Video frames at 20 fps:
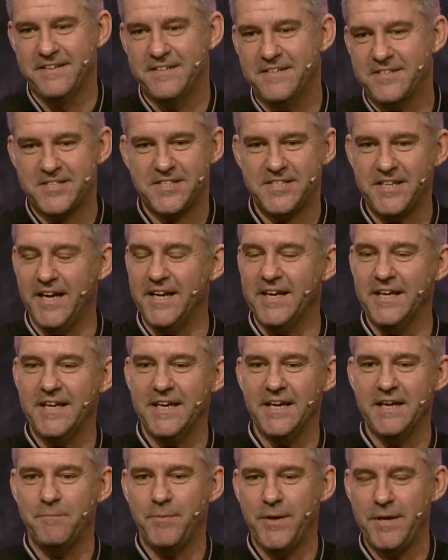
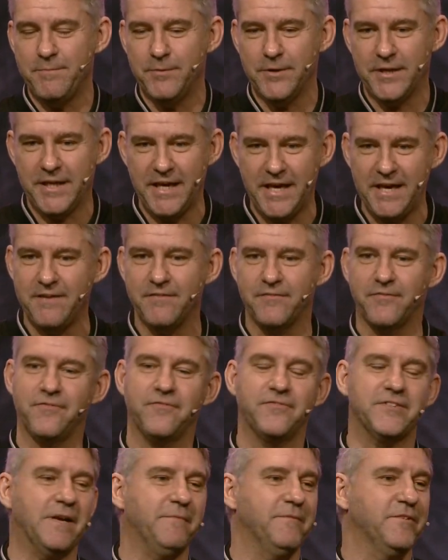Stunningly, people give,
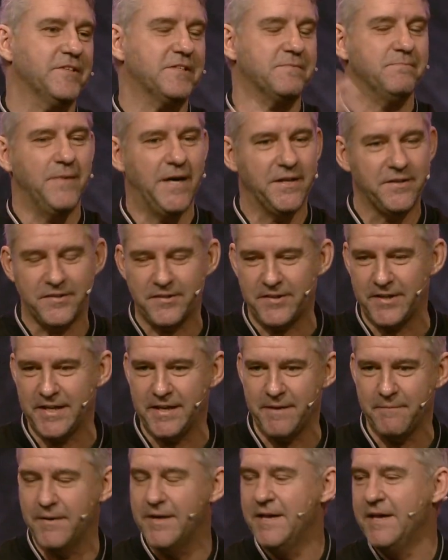some of us
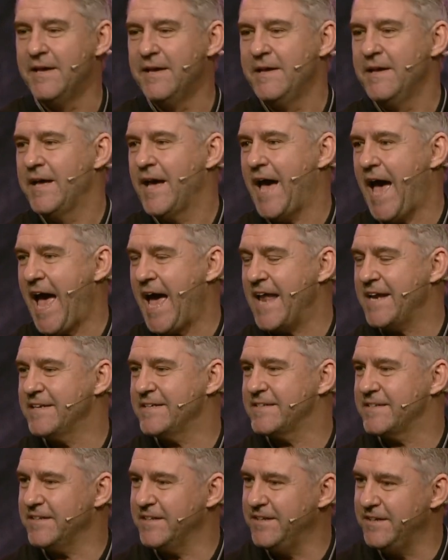monthly,
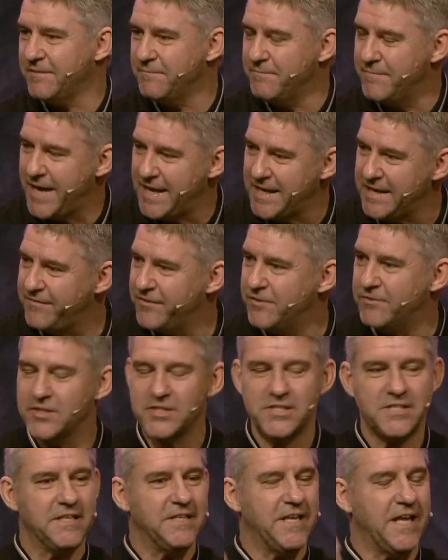and you know many of you
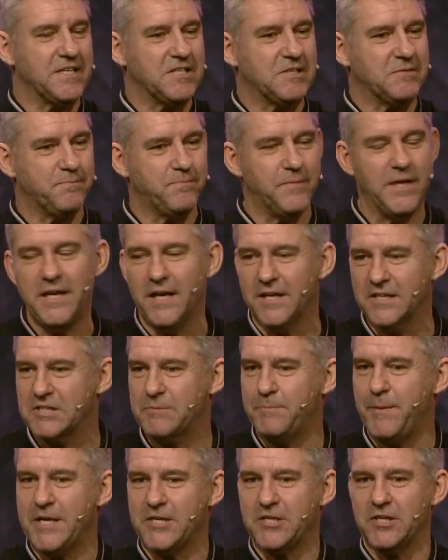just in that in our
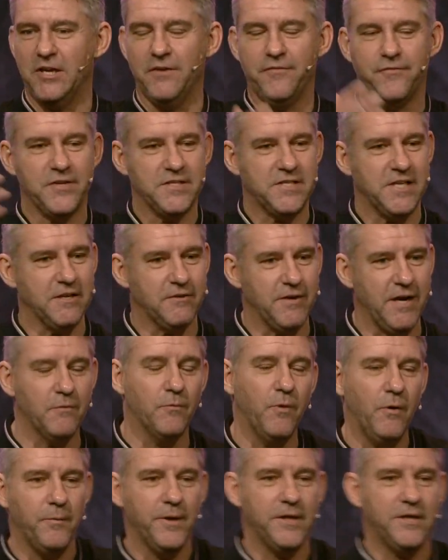special offer it's
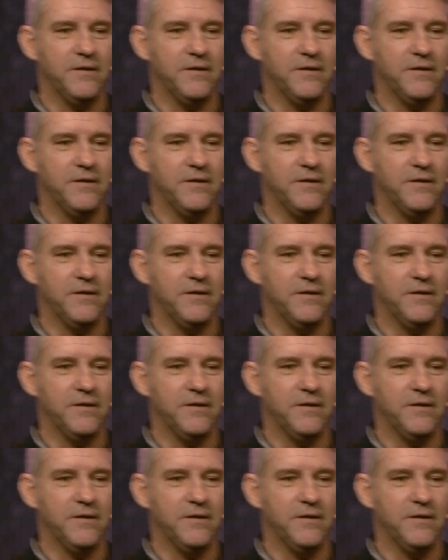incredible what